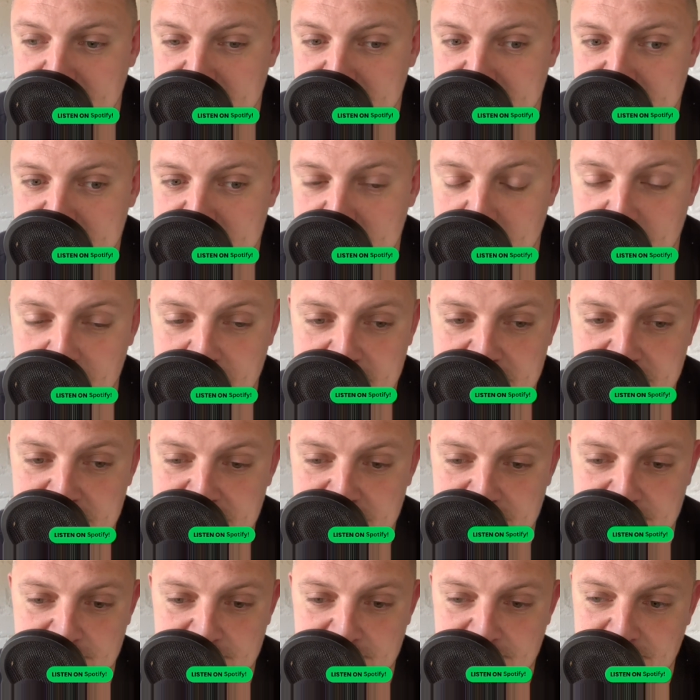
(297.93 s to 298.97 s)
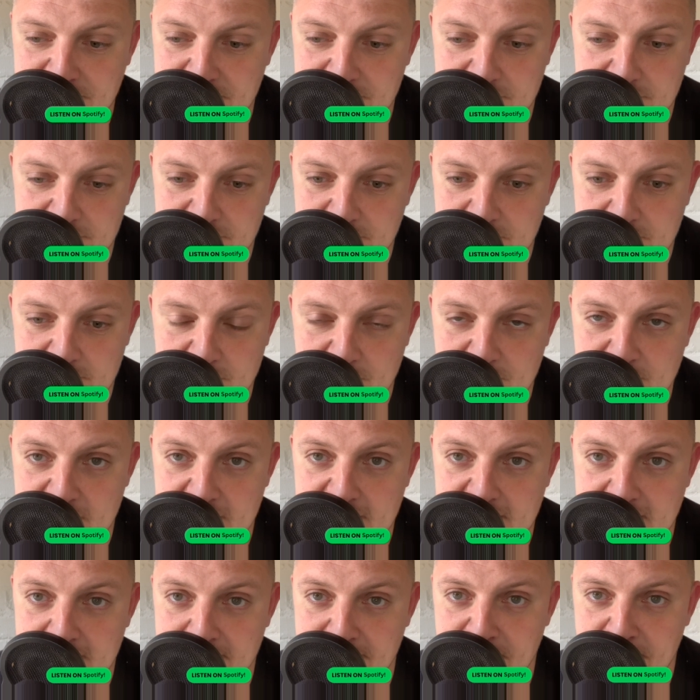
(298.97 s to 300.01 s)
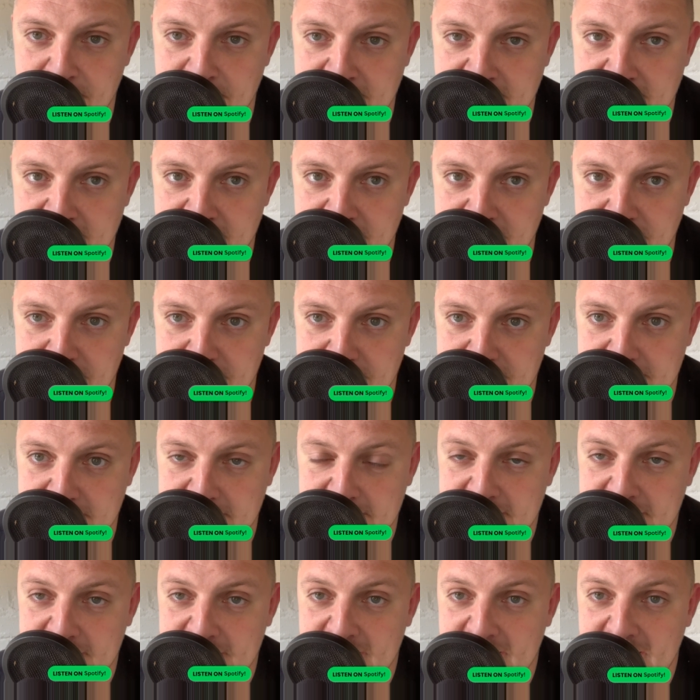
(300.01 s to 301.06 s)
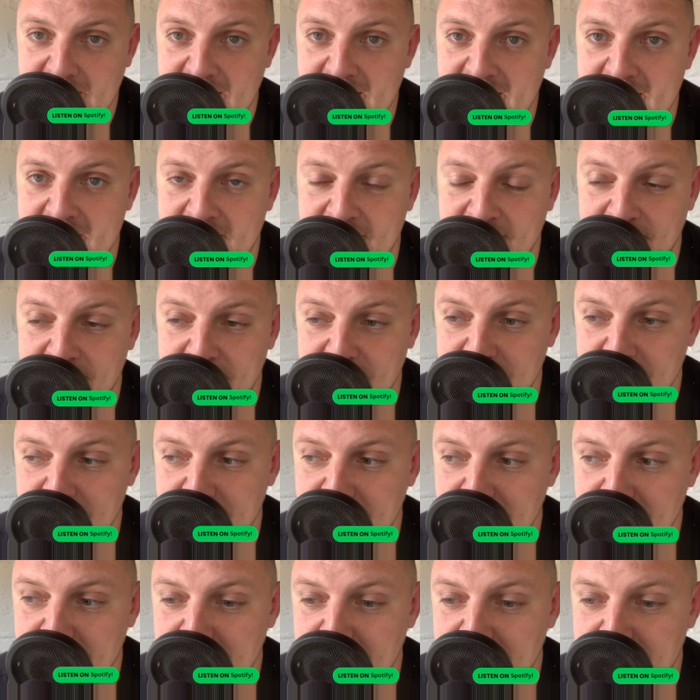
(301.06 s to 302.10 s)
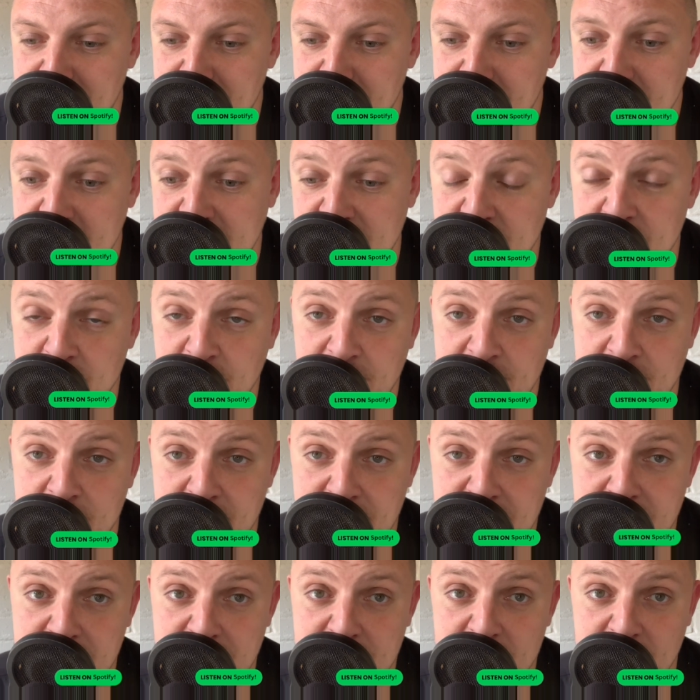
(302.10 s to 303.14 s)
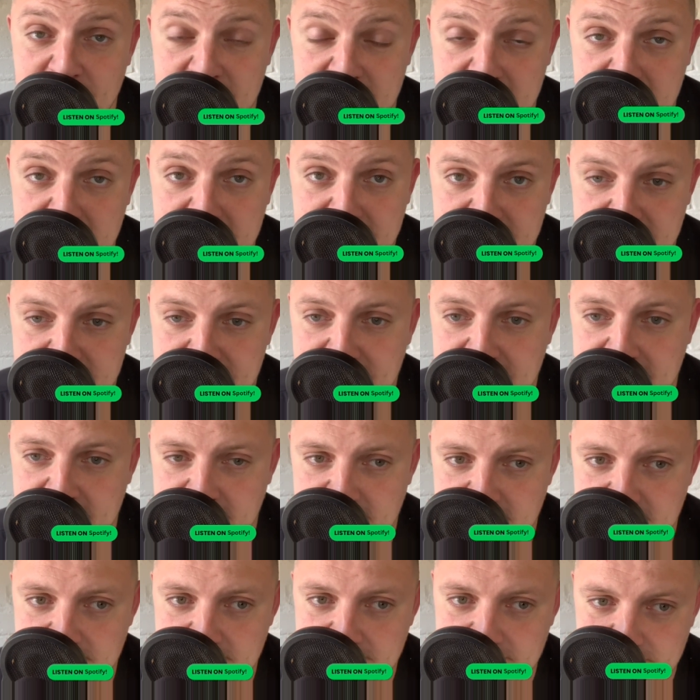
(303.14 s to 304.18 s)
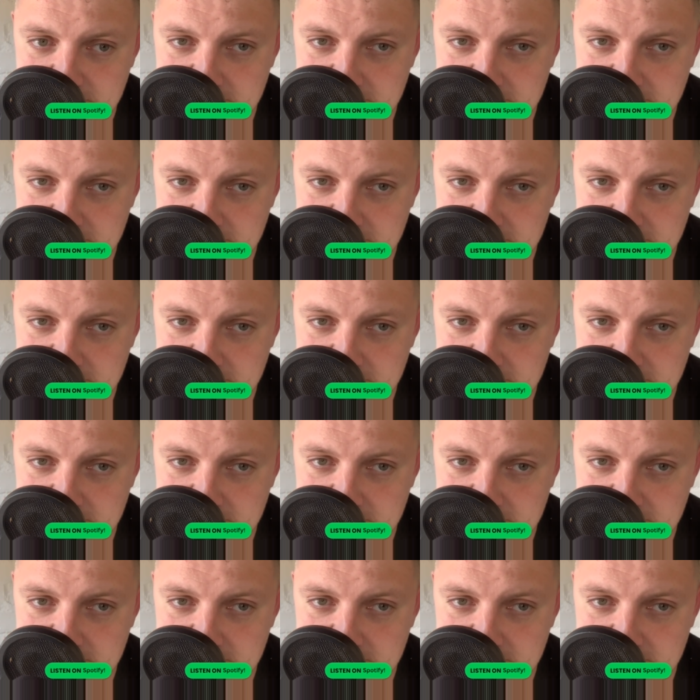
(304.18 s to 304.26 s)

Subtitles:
Misha is the great love of my life. And I mean, you'll know if you've got kids listening to this,